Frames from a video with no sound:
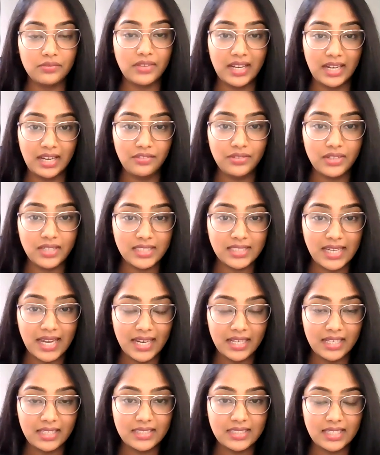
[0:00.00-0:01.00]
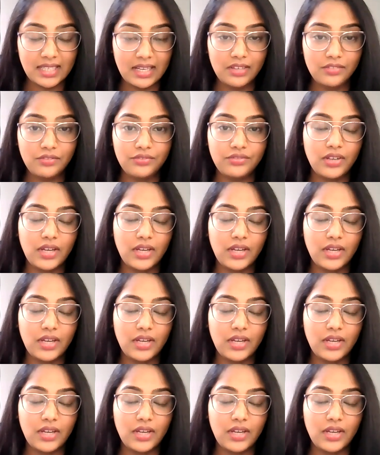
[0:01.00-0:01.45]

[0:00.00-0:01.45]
very first hand itself.